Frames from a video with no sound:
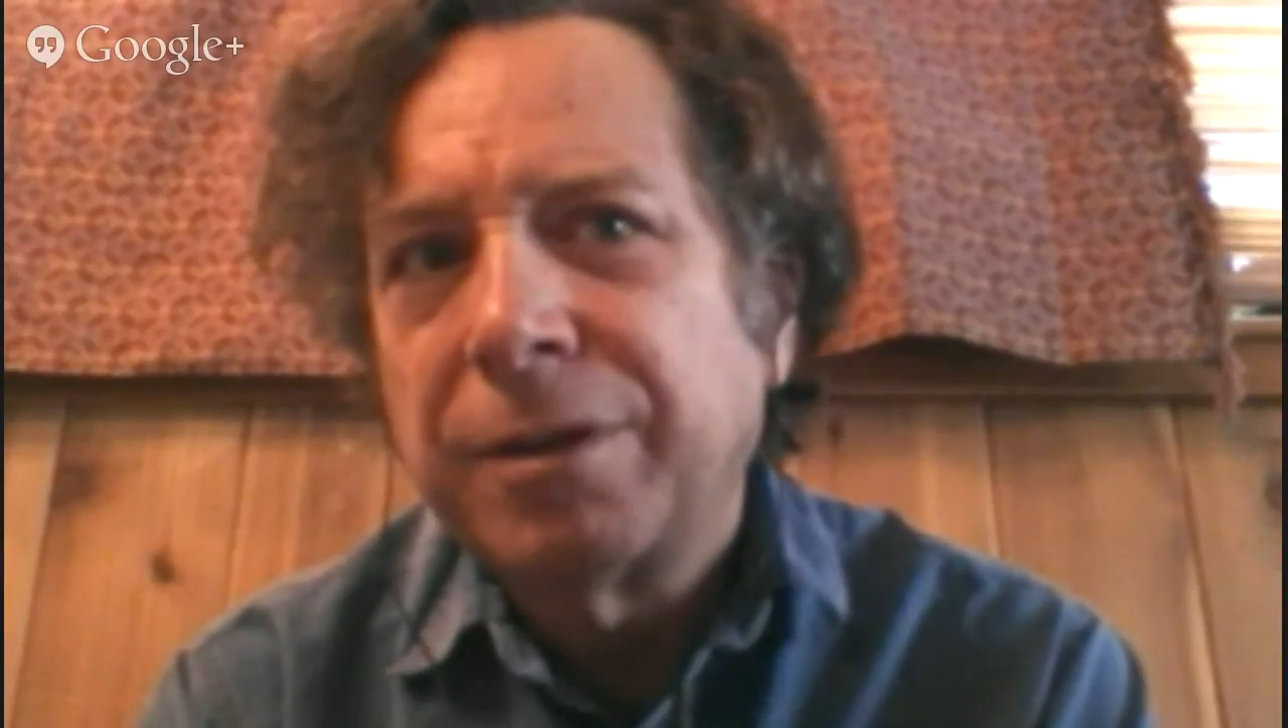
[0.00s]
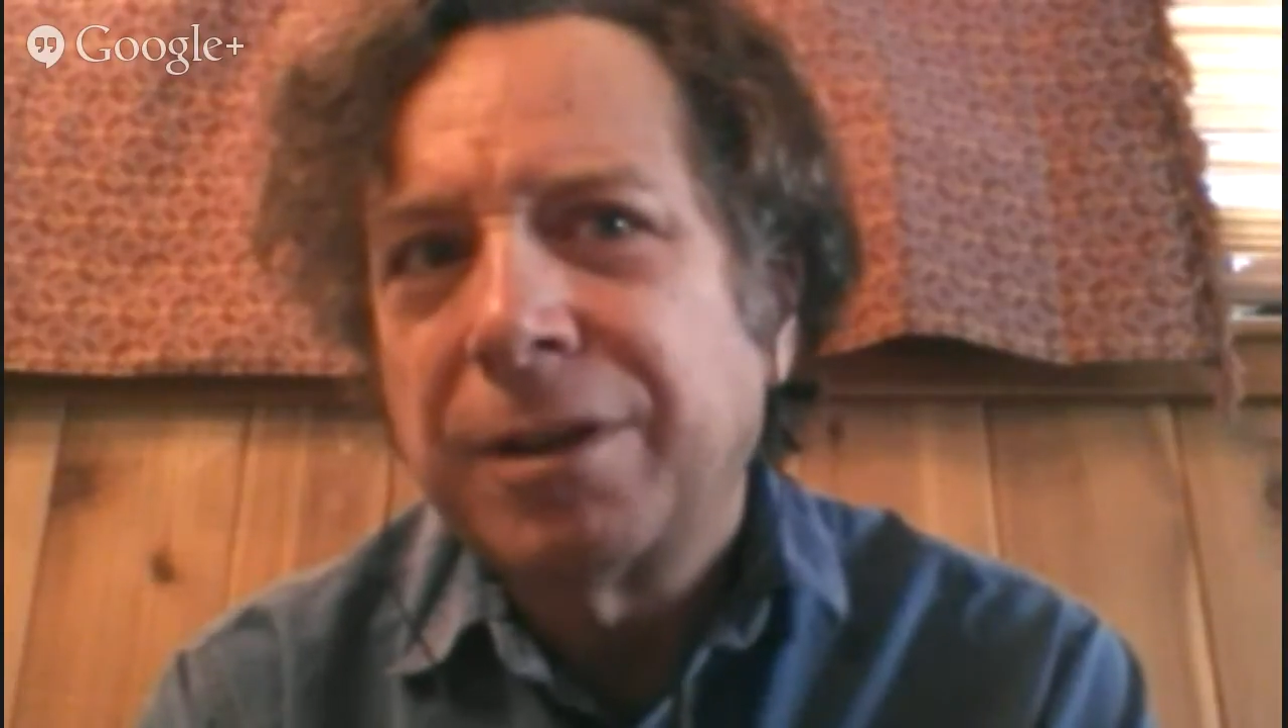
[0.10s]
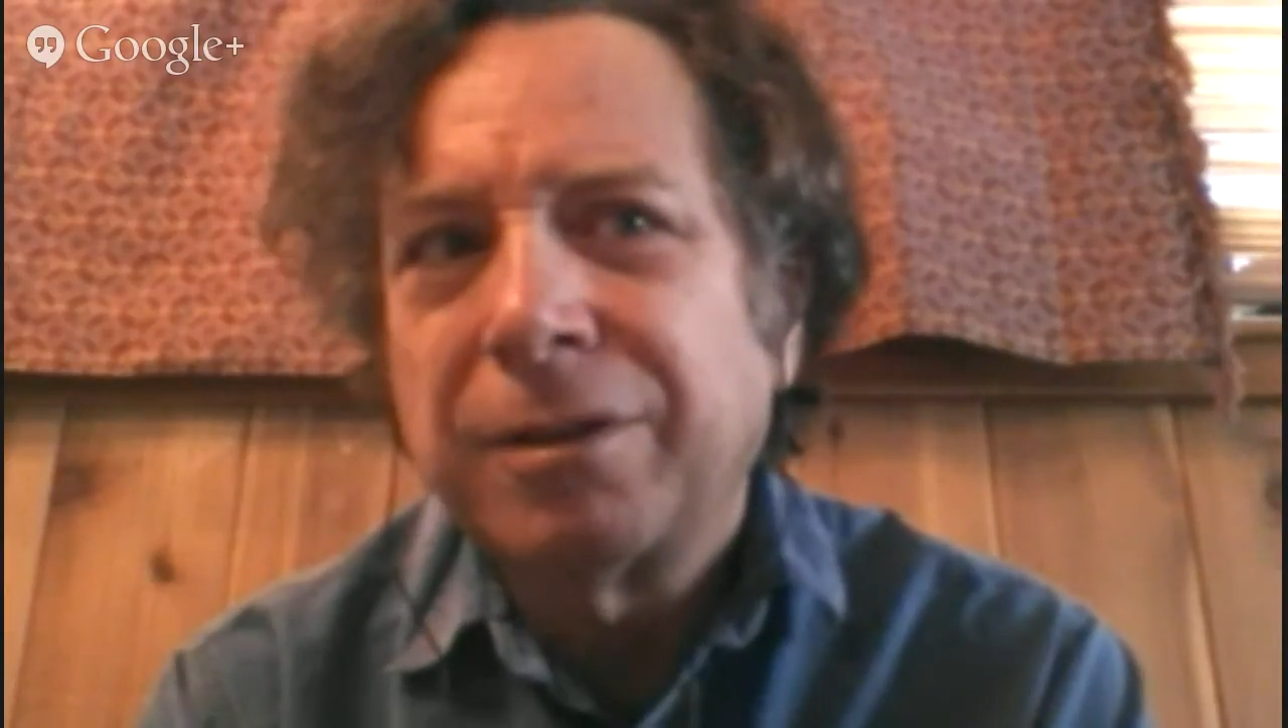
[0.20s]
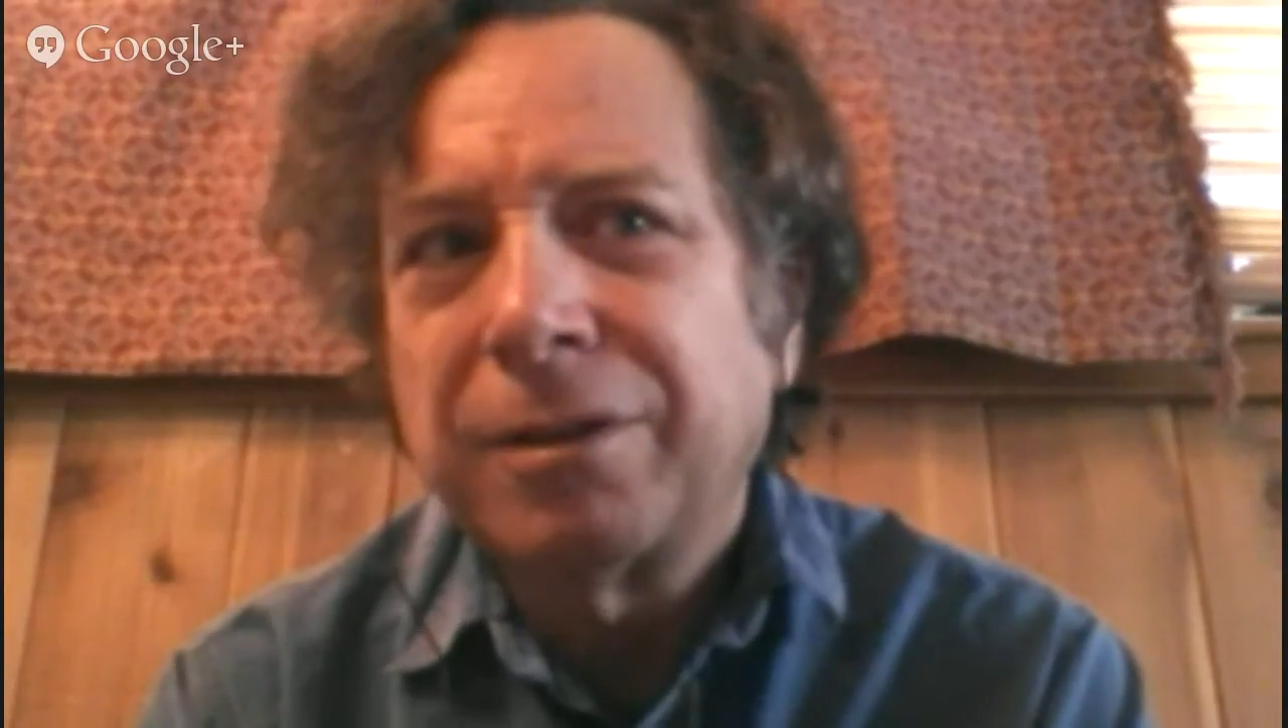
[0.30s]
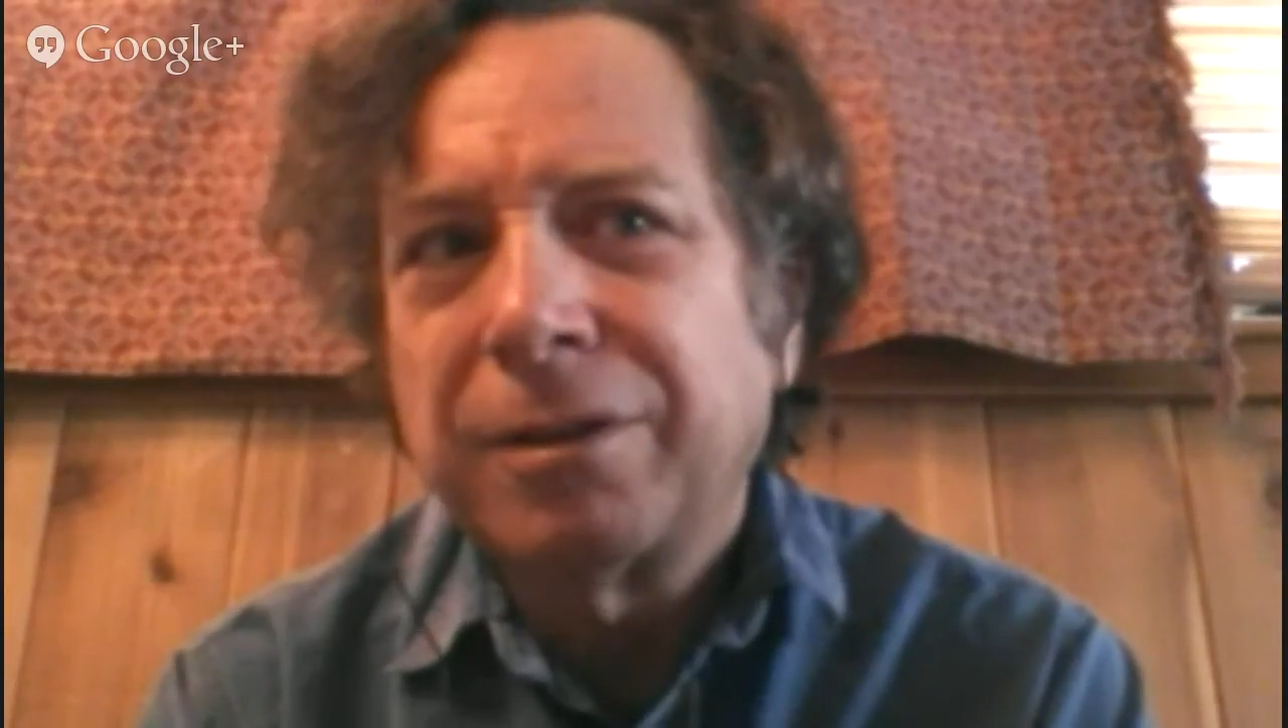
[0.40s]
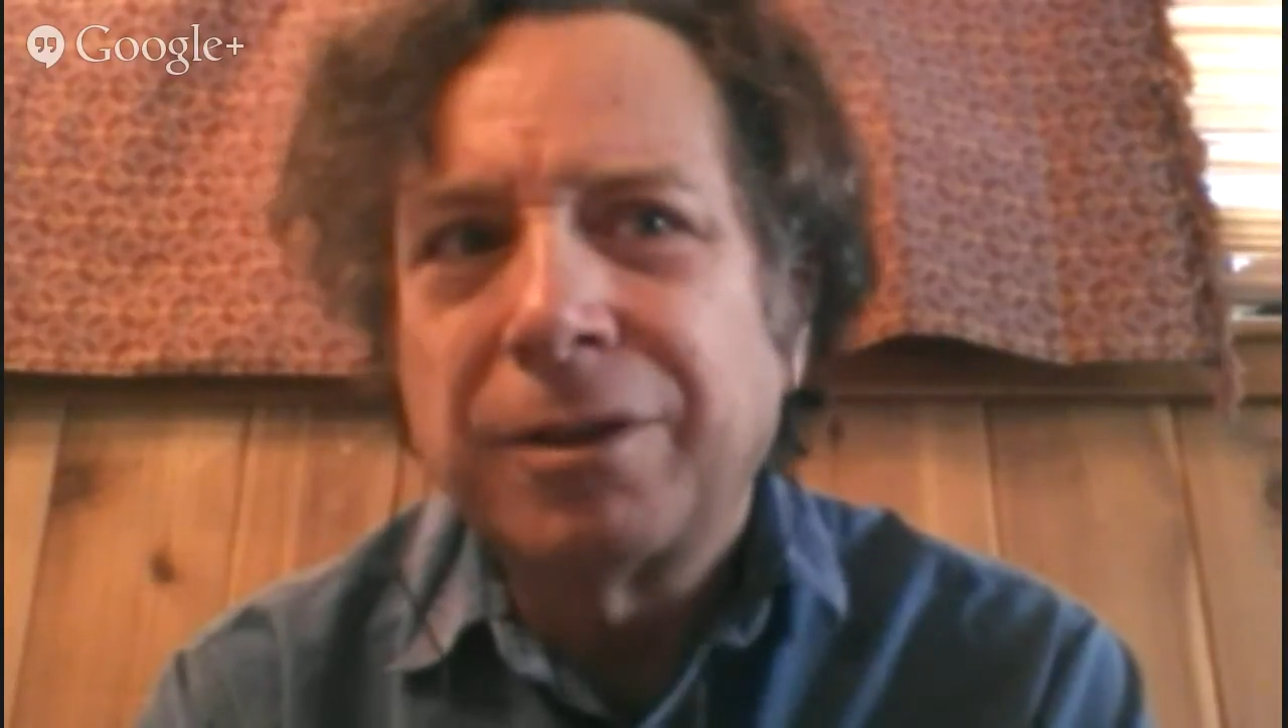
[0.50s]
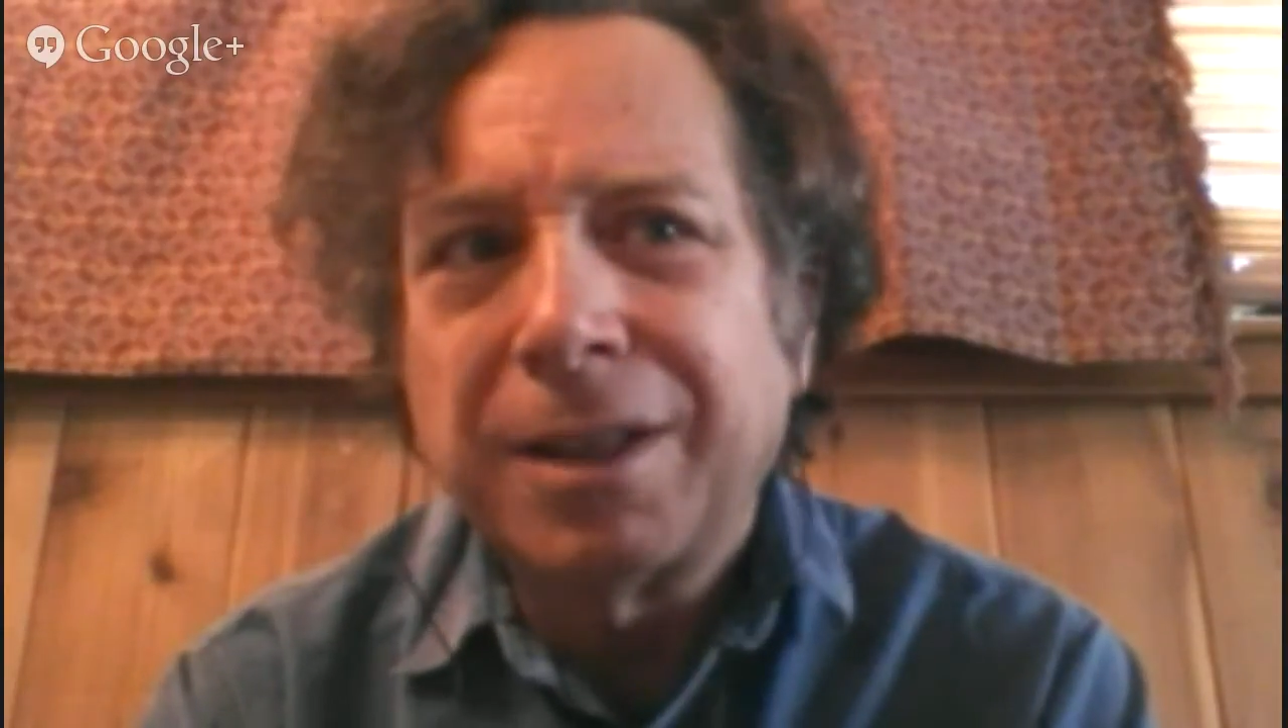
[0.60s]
and look